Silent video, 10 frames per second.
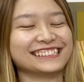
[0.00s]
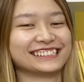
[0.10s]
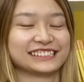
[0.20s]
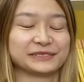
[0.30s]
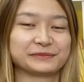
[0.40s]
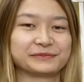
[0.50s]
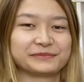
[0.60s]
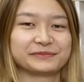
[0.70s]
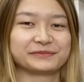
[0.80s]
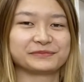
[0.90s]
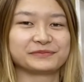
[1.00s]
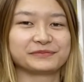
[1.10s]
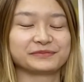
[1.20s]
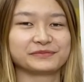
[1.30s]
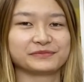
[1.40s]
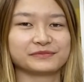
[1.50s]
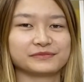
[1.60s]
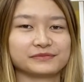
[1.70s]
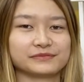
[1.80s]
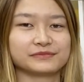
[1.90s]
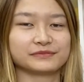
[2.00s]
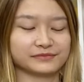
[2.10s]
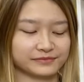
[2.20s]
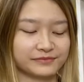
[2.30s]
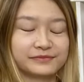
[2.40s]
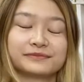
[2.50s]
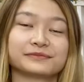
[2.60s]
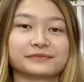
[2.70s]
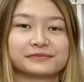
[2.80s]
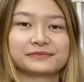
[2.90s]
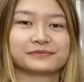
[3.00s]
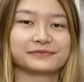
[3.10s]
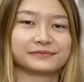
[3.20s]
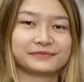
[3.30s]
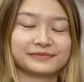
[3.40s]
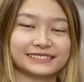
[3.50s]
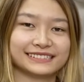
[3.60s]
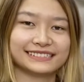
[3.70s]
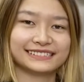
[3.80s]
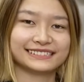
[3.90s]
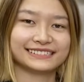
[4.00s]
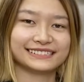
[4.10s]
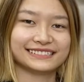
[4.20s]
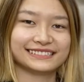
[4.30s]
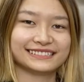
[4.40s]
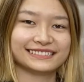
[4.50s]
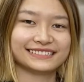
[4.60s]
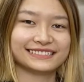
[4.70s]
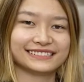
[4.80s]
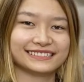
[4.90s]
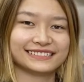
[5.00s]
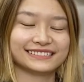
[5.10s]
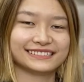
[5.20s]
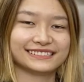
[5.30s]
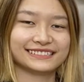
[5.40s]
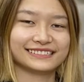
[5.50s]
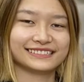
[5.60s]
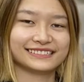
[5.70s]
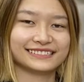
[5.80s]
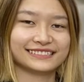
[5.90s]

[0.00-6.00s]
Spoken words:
[no speech]